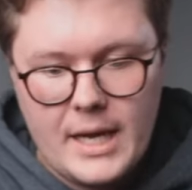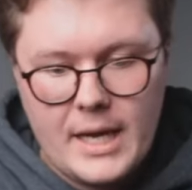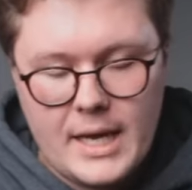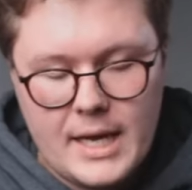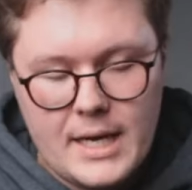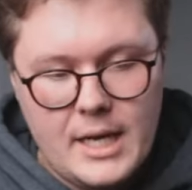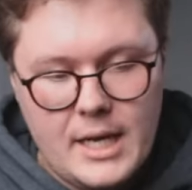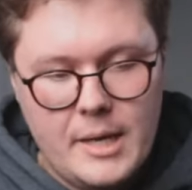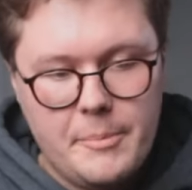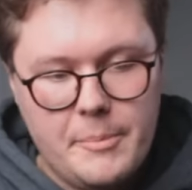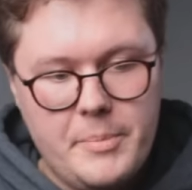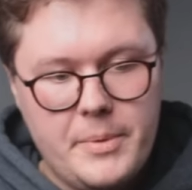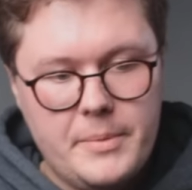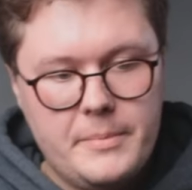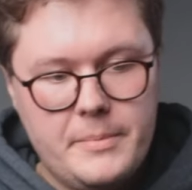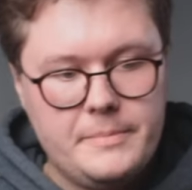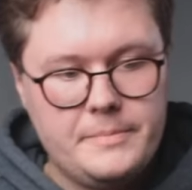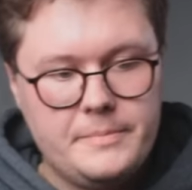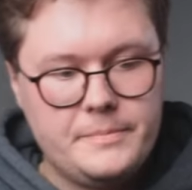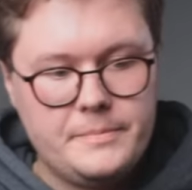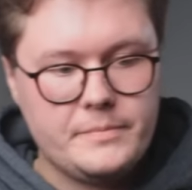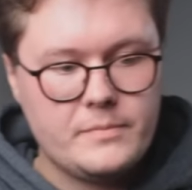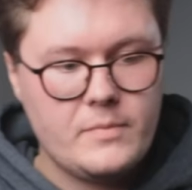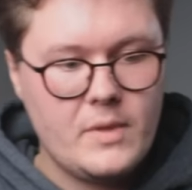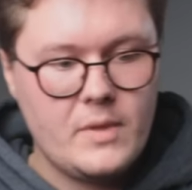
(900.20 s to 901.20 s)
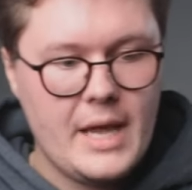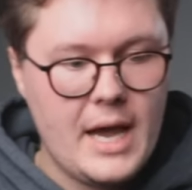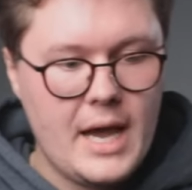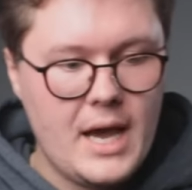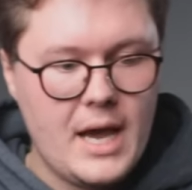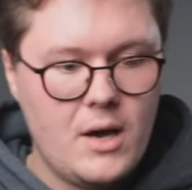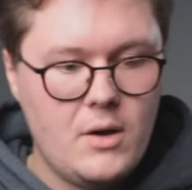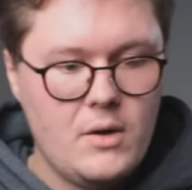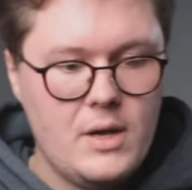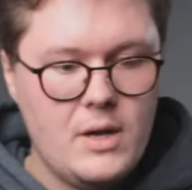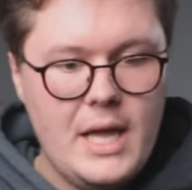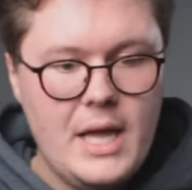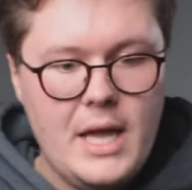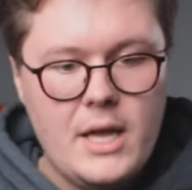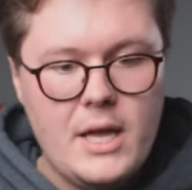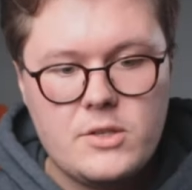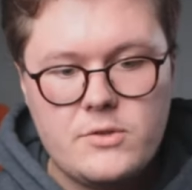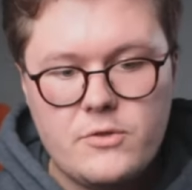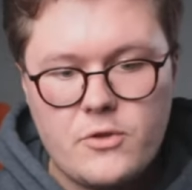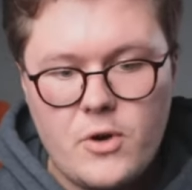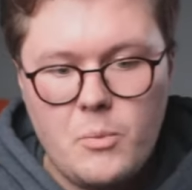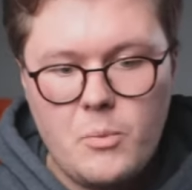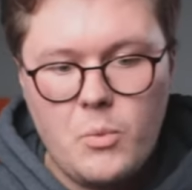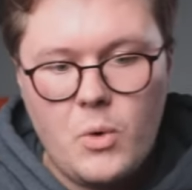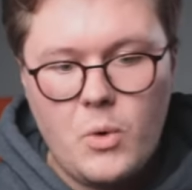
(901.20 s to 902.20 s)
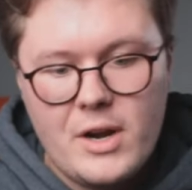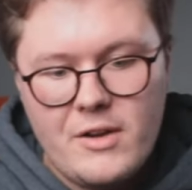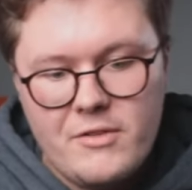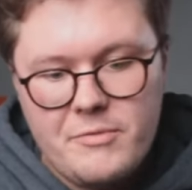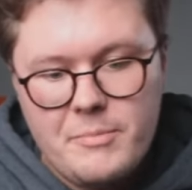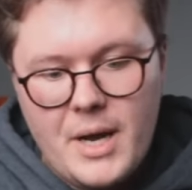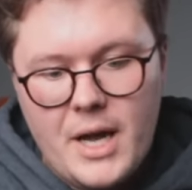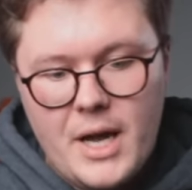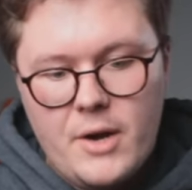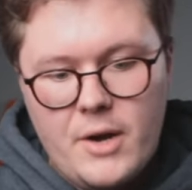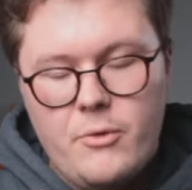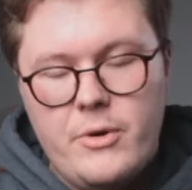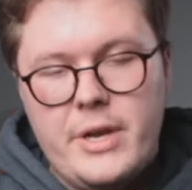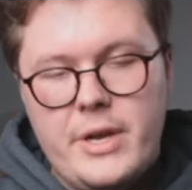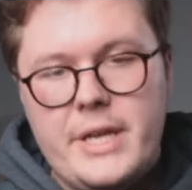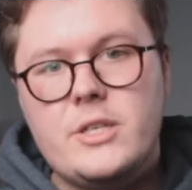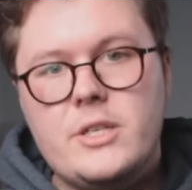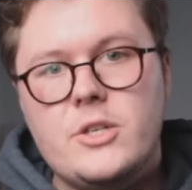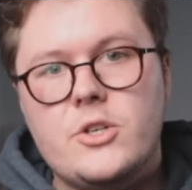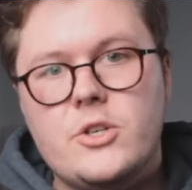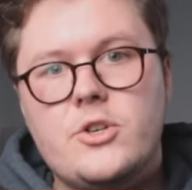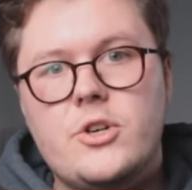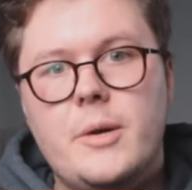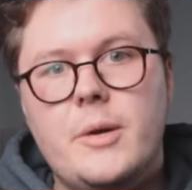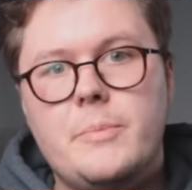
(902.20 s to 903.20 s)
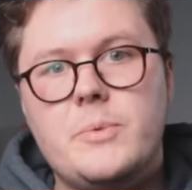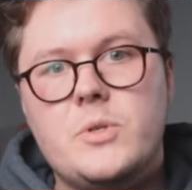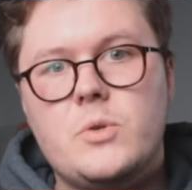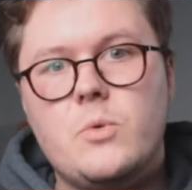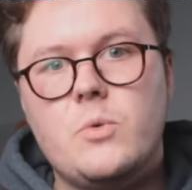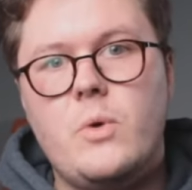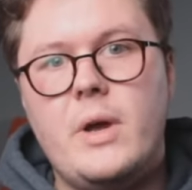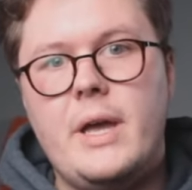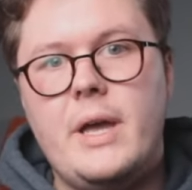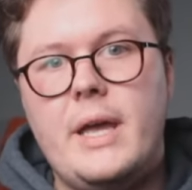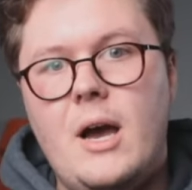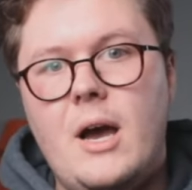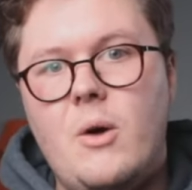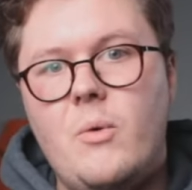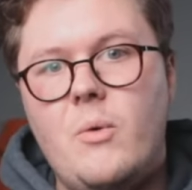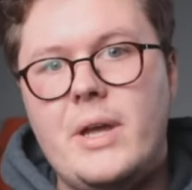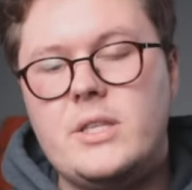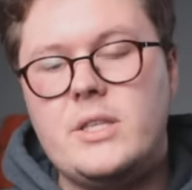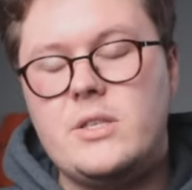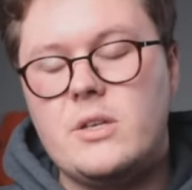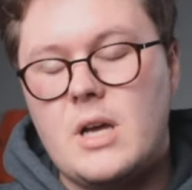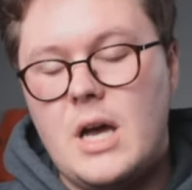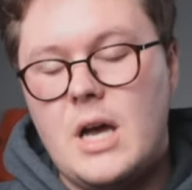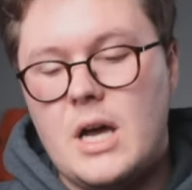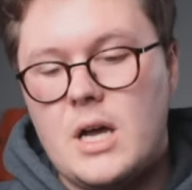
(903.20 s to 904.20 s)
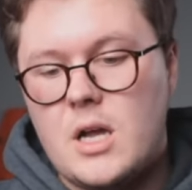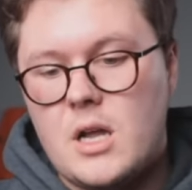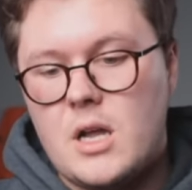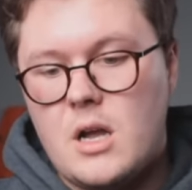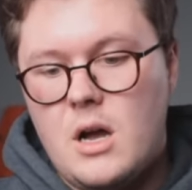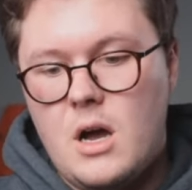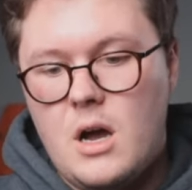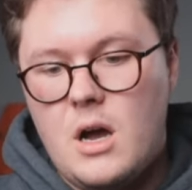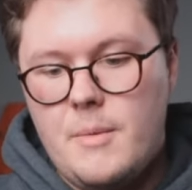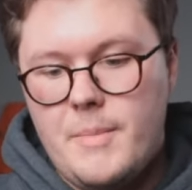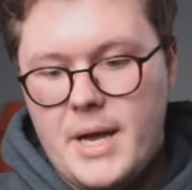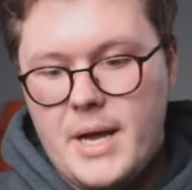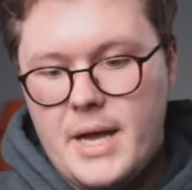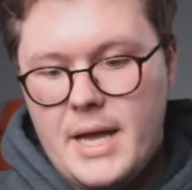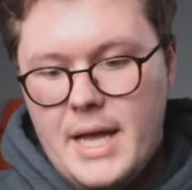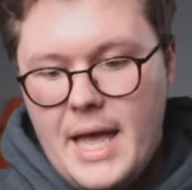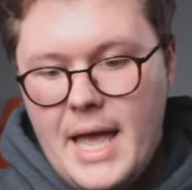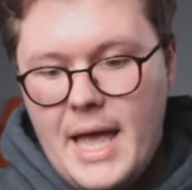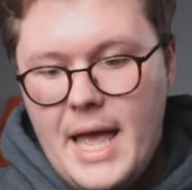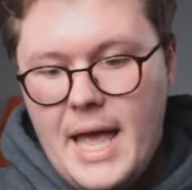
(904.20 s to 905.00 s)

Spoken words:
clip now. It's from one of my recent trips where I went to Kakakama.